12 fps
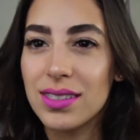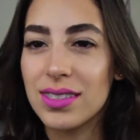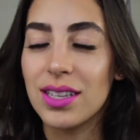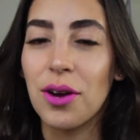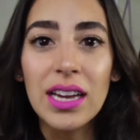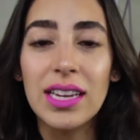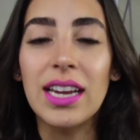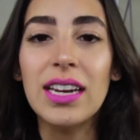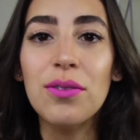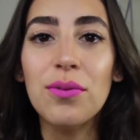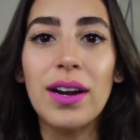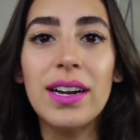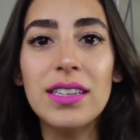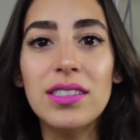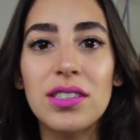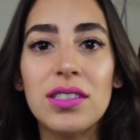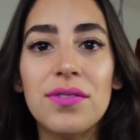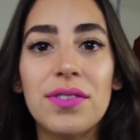So getting right
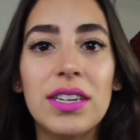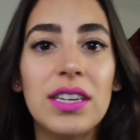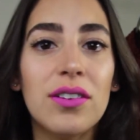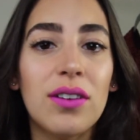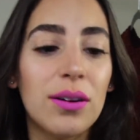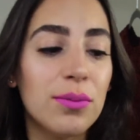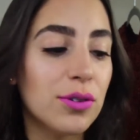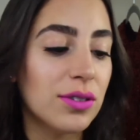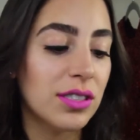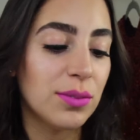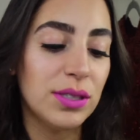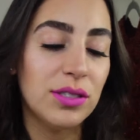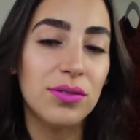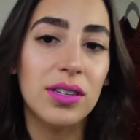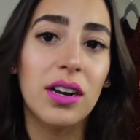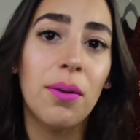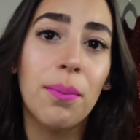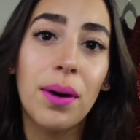into the video, I'm going to be doing
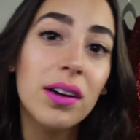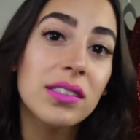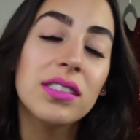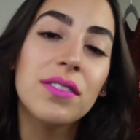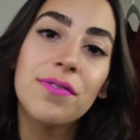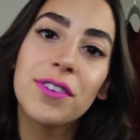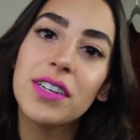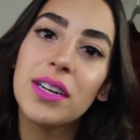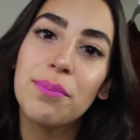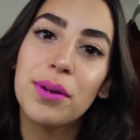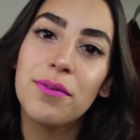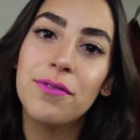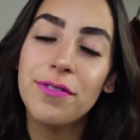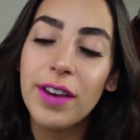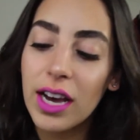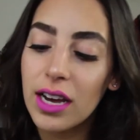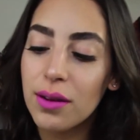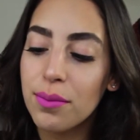an unboxing for Nip and
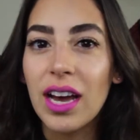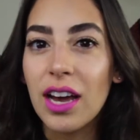Fab.